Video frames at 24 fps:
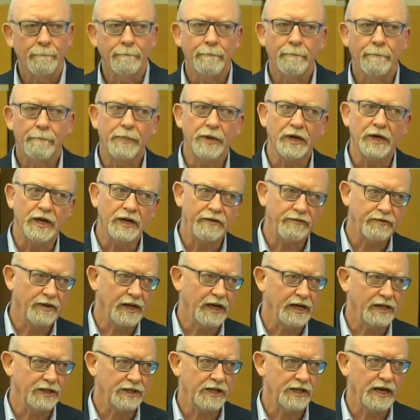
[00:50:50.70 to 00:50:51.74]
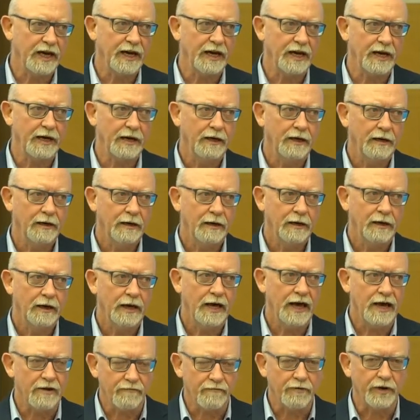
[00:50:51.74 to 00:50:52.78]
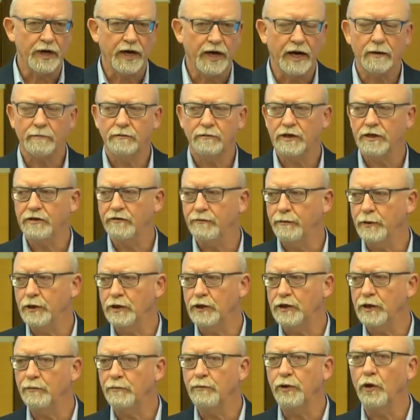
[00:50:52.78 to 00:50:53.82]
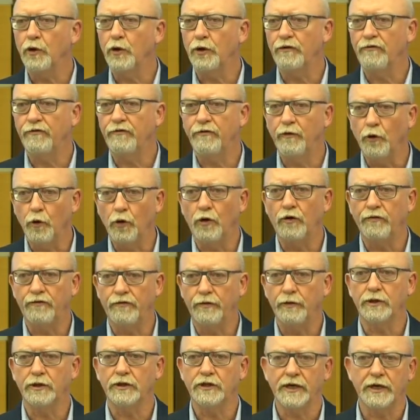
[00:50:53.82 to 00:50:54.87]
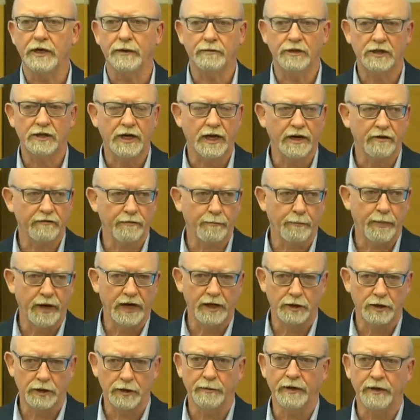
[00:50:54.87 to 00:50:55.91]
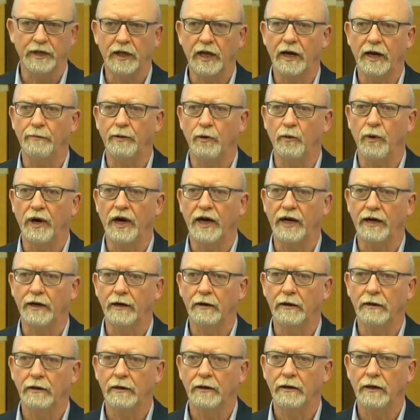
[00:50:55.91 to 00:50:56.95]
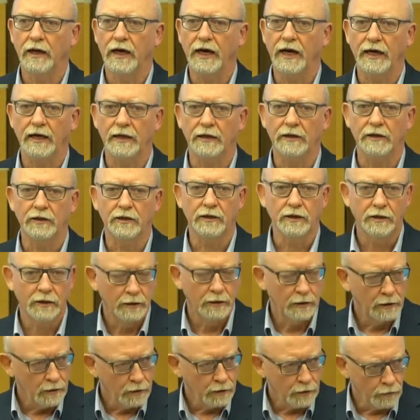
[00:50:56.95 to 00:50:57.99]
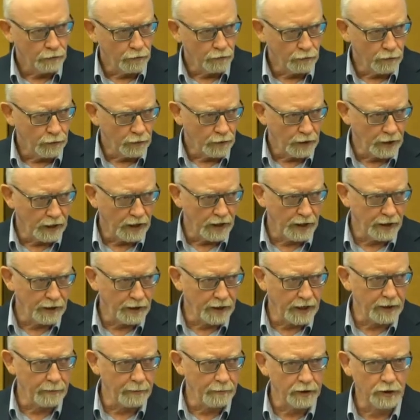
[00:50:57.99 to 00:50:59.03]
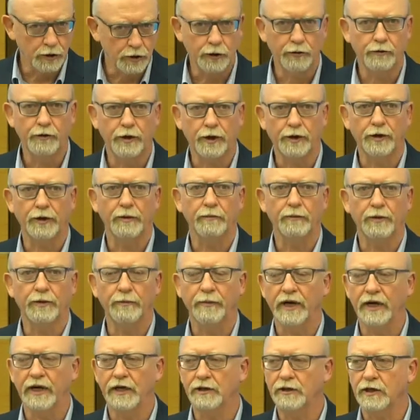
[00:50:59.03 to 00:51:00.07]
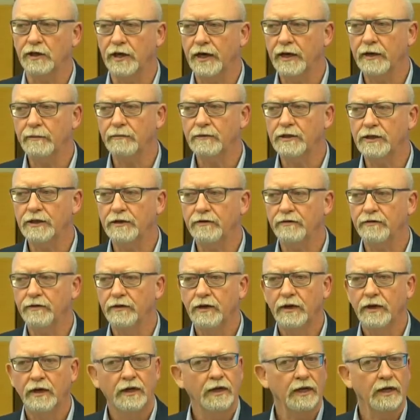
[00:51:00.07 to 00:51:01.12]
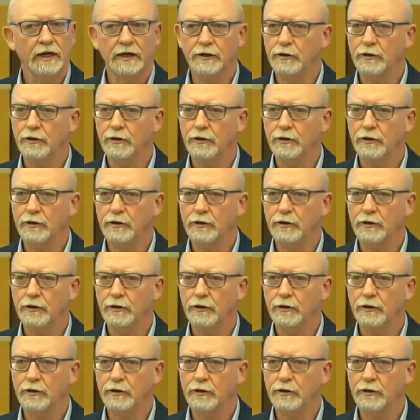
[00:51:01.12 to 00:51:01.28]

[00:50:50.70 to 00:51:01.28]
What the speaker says: But if they say every captive must employ 4 full-time staff, base them in Labuan, and they must do nothing but manage the captive, that's